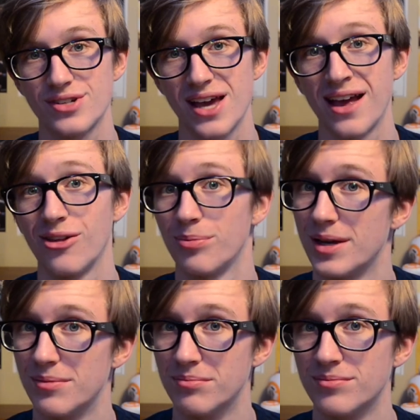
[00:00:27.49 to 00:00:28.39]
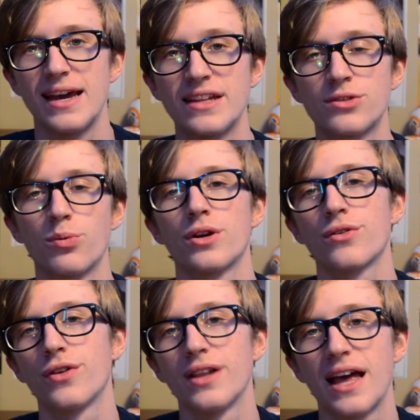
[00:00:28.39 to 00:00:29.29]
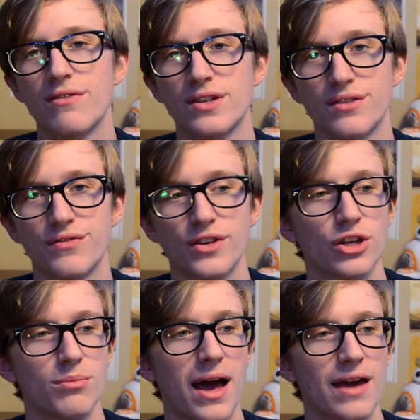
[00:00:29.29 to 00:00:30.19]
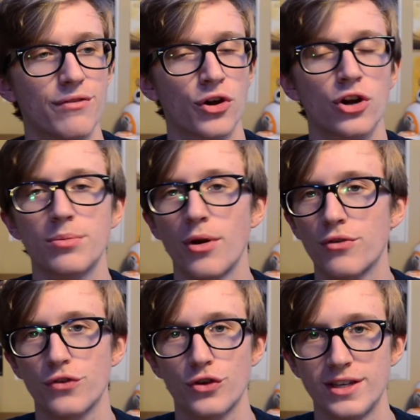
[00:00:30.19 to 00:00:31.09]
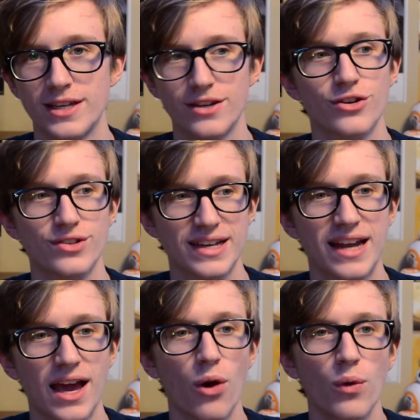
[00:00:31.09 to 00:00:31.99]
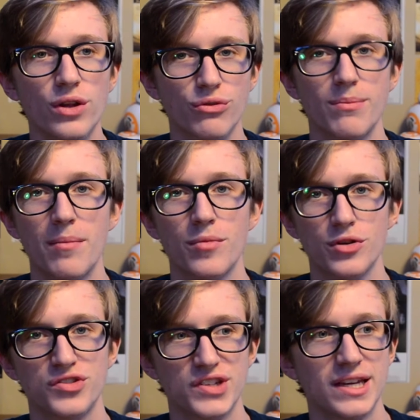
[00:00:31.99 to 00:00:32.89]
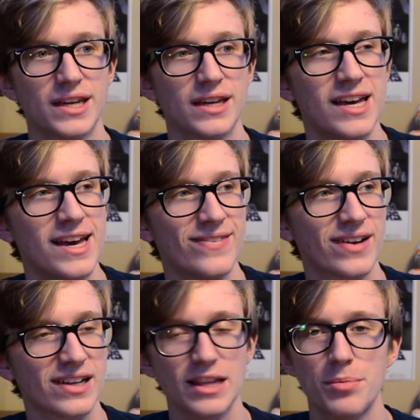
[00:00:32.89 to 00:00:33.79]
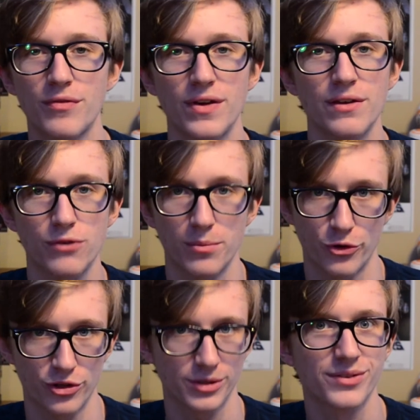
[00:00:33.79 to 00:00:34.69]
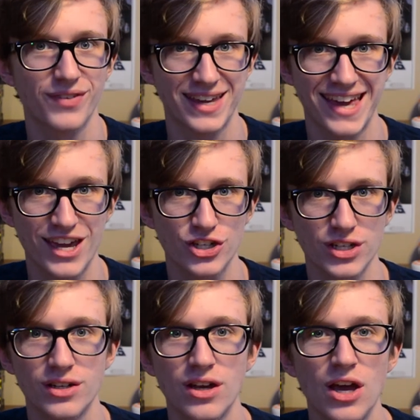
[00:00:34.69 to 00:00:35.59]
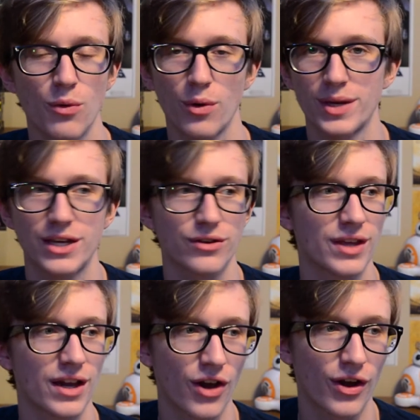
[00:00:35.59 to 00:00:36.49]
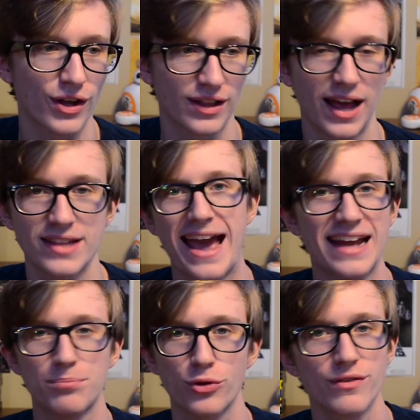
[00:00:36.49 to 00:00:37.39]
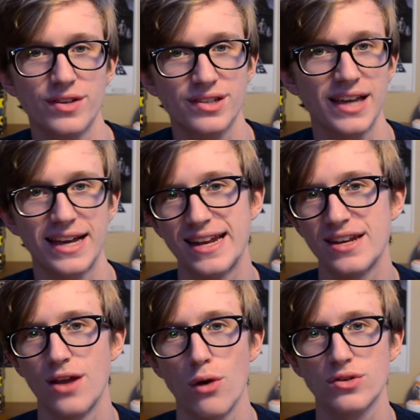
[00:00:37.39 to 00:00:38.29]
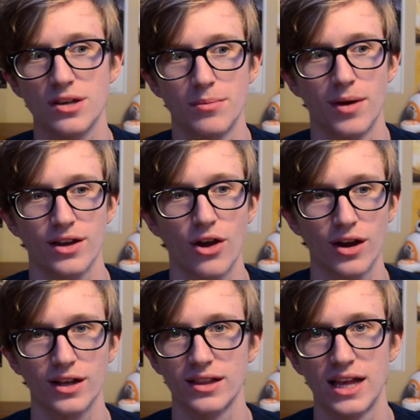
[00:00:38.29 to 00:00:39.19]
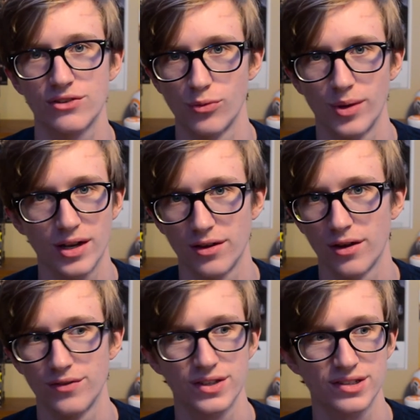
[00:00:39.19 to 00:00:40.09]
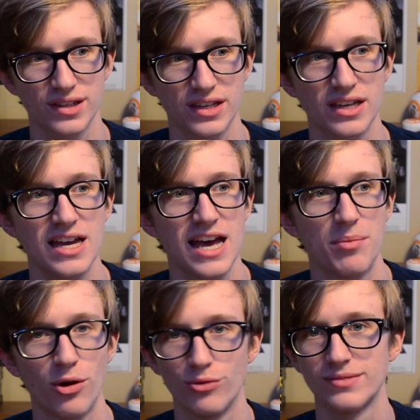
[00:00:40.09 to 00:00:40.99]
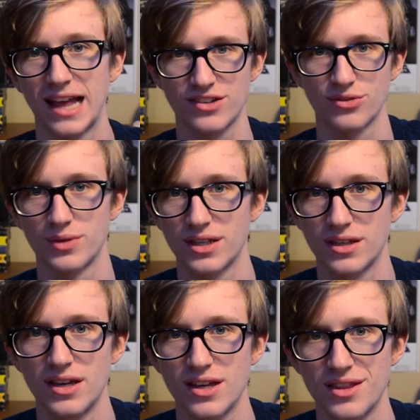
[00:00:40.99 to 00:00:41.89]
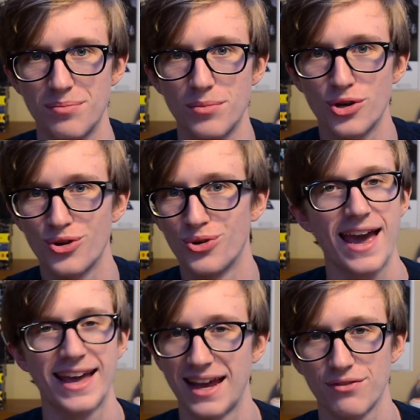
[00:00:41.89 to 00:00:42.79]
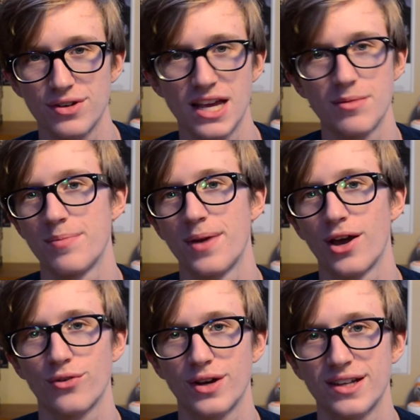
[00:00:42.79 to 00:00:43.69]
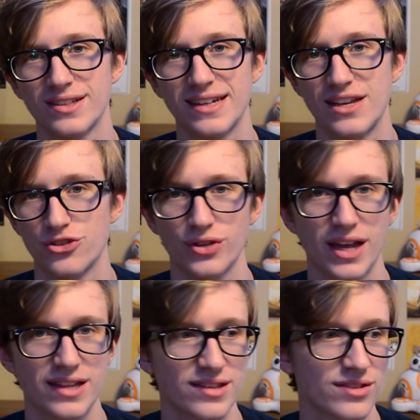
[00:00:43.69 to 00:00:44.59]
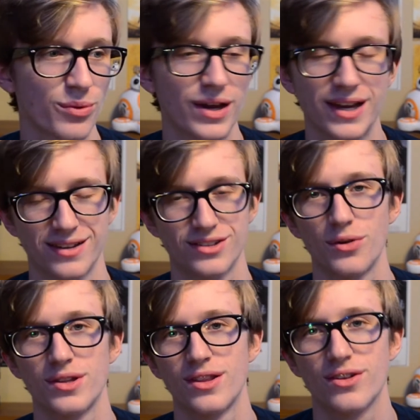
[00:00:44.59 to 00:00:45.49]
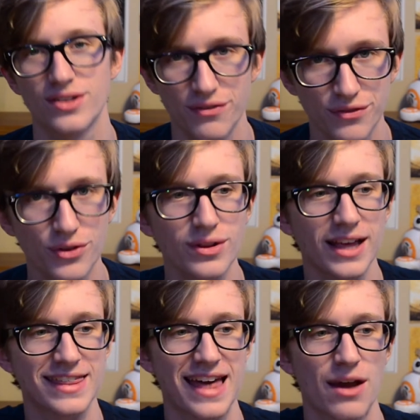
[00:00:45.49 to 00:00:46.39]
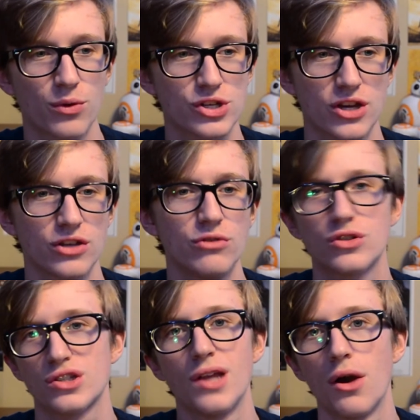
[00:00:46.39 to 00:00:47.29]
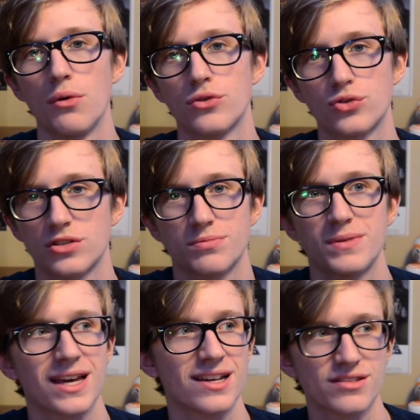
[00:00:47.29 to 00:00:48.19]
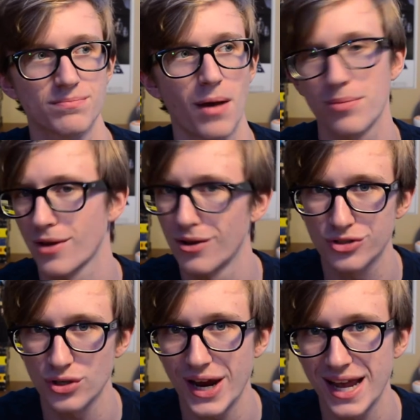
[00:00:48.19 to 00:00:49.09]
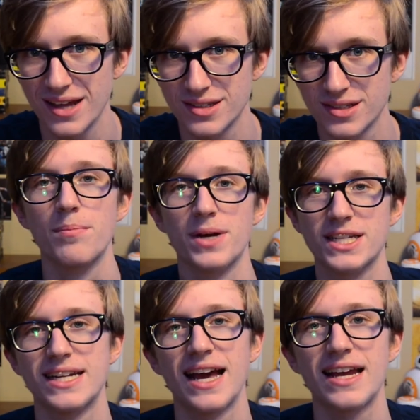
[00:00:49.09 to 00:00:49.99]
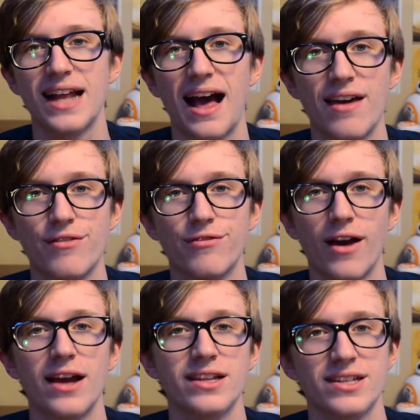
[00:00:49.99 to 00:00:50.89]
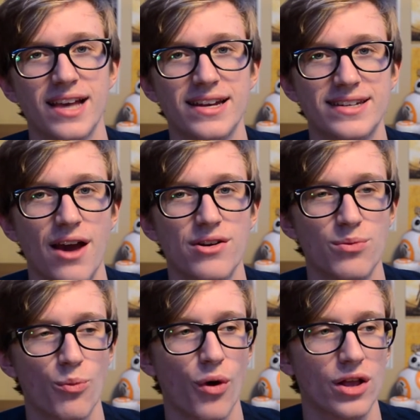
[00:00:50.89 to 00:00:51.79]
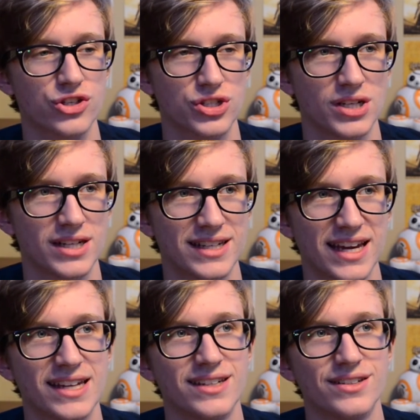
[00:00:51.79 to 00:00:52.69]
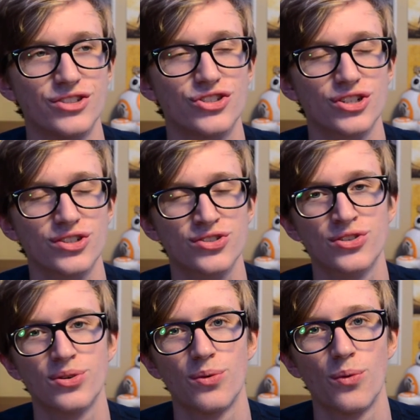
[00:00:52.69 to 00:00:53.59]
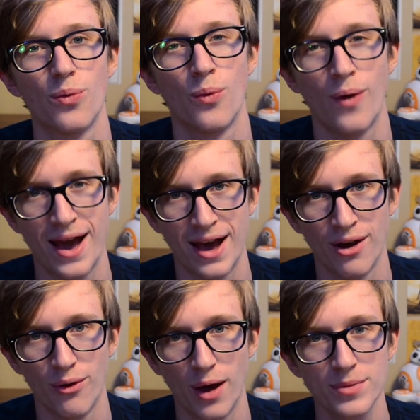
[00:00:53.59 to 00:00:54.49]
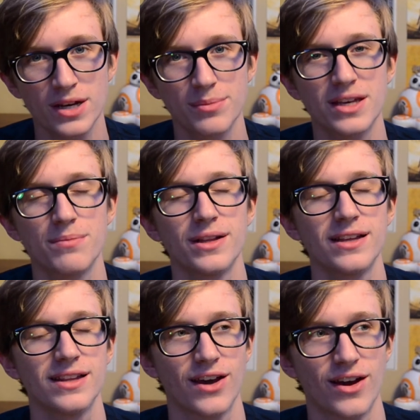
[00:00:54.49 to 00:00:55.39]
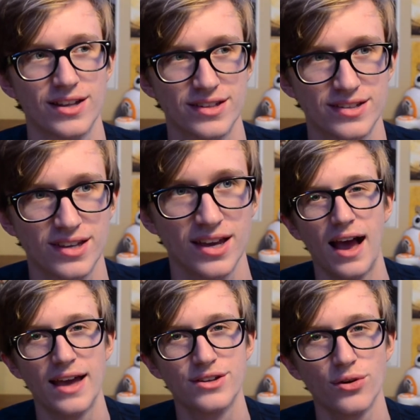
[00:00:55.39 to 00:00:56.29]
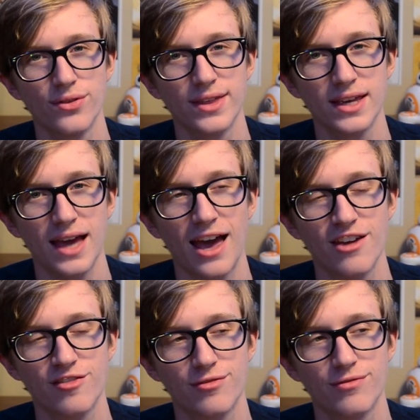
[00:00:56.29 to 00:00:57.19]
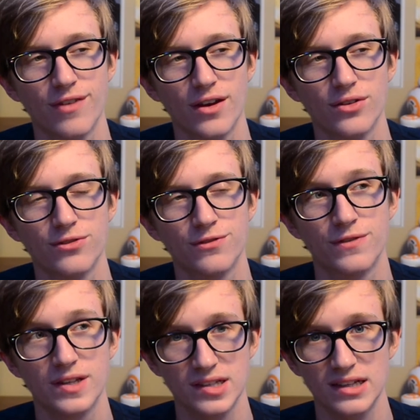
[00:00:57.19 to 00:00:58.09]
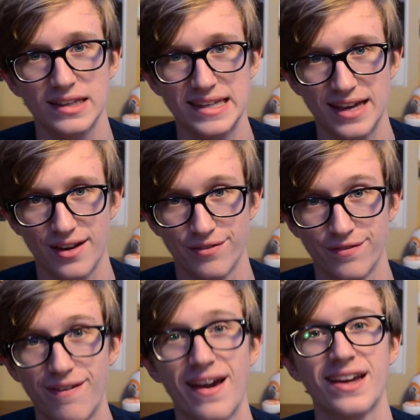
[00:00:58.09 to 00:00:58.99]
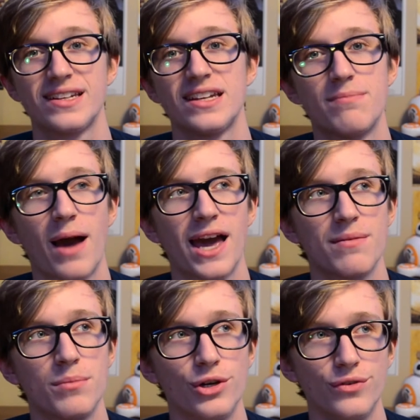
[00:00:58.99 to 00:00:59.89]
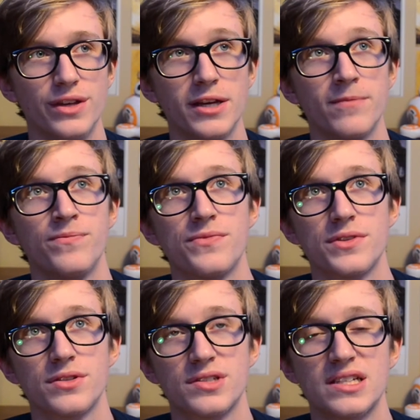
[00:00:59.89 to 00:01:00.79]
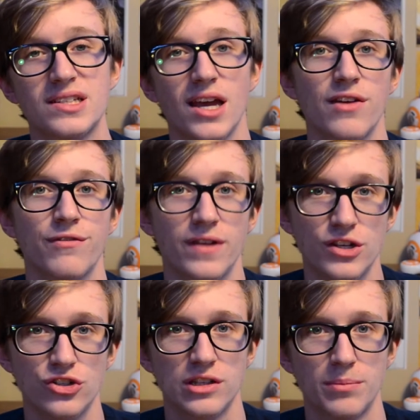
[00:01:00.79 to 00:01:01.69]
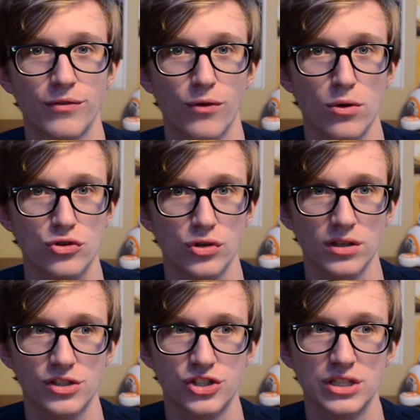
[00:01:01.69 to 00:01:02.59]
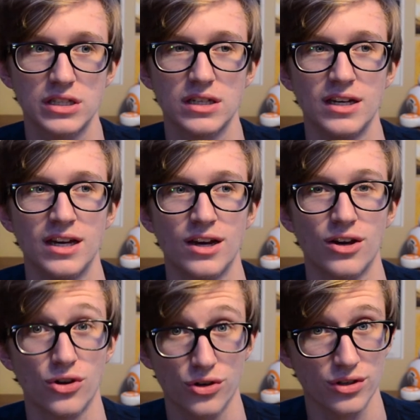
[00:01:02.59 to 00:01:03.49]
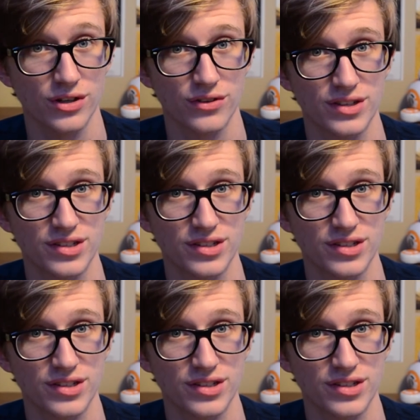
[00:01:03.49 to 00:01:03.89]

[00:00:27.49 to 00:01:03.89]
to help him. It's a Wonderful Life is a film I've heard about for years, and I always remember seeing the clip of it from Christmas Vacation where we hear the iconic line. And previously I did know some iconic lines from it, obviously about lassoing the moon, and every time a bell rings an angel gets his wings. So there's a few like that which you just know, just because pop culture I guess. But tonight I finally sat down and watched it, and just wow, I'm gonna be completely honest. I don't think I've felt physically affected by a movie since I finished the Before trilogy earlier this